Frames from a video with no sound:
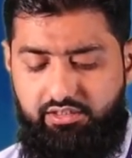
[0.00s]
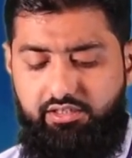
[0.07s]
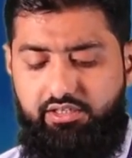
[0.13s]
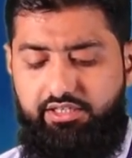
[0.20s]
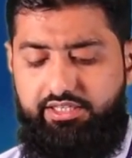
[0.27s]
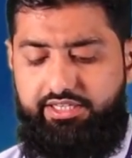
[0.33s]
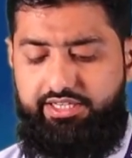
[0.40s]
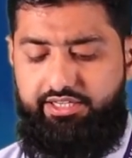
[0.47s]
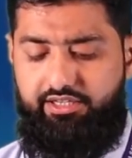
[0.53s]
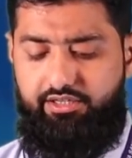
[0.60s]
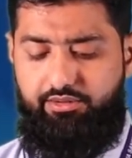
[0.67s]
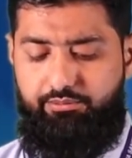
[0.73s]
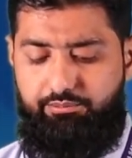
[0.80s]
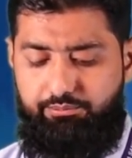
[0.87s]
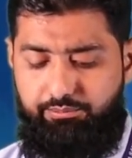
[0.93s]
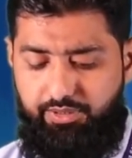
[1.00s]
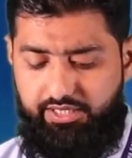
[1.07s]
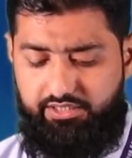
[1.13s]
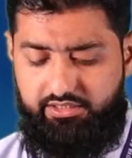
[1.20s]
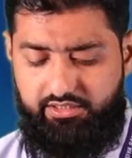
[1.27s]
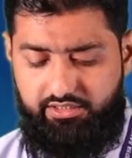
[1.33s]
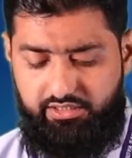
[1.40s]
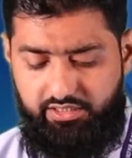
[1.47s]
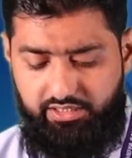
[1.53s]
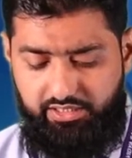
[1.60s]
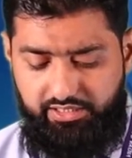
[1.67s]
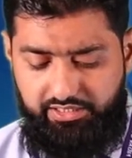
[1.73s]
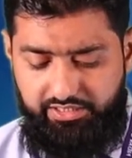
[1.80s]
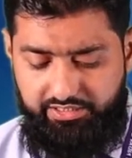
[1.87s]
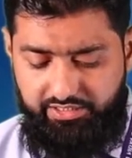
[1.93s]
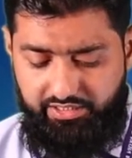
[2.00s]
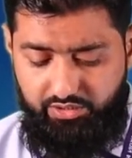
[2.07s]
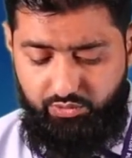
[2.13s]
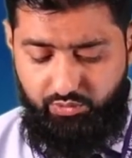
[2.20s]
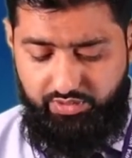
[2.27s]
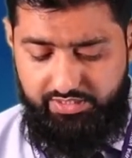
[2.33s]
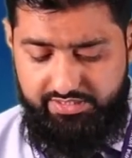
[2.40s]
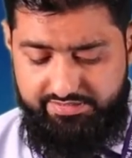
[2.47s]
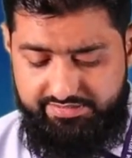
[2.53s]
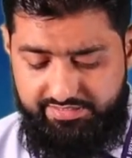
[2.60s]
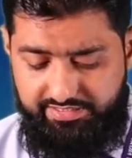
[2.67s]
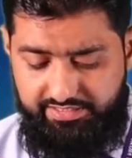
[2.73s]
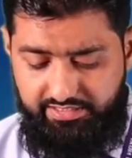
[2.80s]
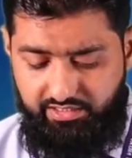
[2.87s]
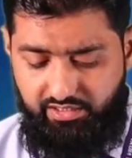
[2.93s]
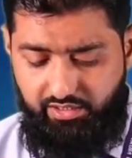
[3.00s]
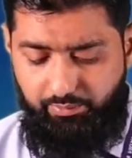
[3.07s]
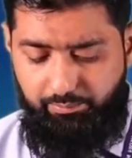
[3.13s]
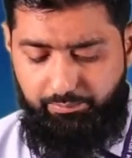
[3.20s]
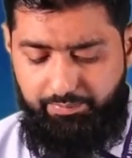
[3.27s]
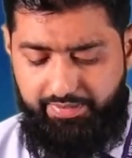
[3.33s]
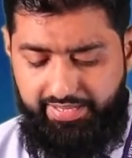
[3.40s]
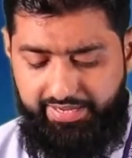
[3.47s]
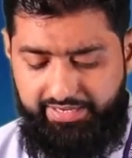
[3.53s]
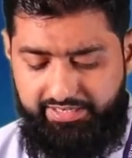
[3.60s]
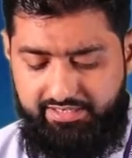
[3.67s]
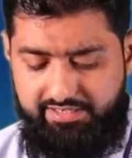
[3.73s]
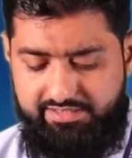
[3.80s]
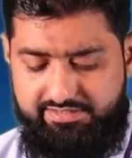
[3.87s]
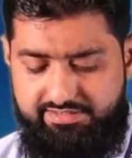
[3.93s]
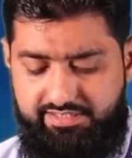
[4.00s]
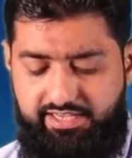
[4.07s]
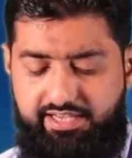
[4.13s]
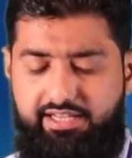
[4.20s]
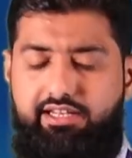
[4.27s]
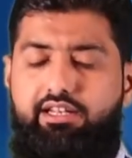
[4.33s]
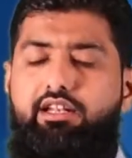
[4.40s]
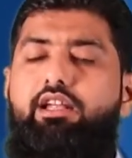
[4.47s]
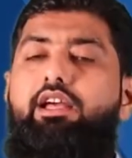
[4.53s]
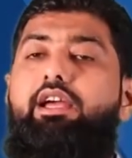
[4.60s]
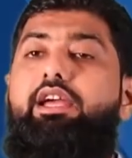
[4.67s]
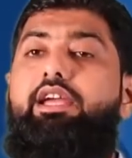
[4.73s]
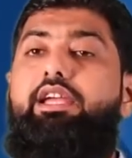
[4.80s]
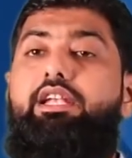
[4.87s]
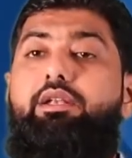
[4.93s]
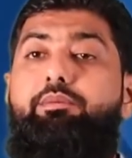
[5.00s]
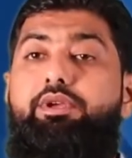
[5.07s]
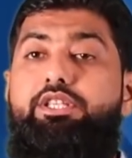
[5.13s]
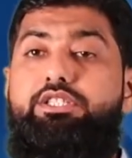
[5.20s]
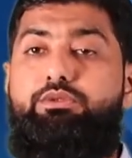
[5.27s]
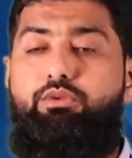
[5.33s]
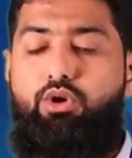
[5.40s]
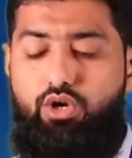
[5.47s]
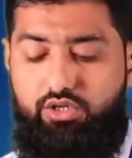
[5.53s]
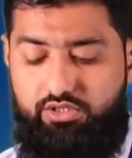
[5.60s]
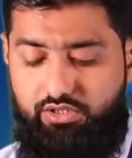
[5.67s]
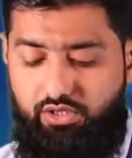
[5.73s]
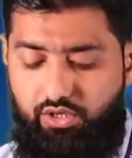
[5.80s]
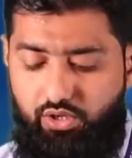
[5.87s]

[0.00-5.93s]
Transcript: tier. But here you can see a blank cell. It means what?